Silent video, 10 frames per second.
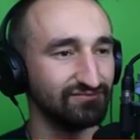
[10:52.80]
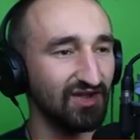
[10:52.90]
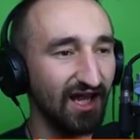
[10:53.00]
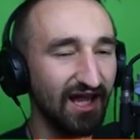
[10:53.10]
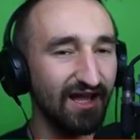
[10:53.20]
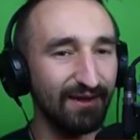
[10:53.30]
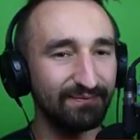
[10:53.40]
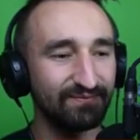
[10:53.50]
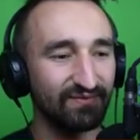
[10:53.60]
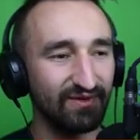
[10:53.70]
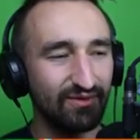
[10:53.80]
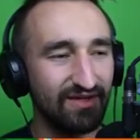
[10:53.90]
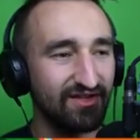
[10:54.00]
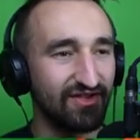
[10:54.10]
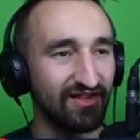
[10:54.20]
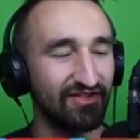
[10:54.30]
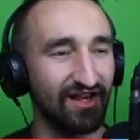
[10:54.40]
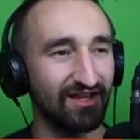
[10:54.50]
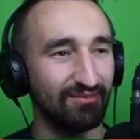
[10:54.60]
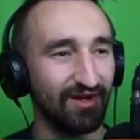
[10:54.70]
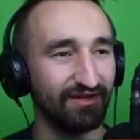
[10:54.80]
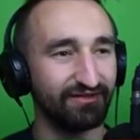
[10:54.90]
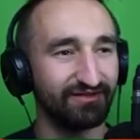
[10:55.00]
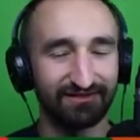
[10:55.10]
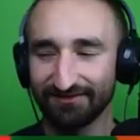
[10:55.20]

Yeah. Who needs that second bun?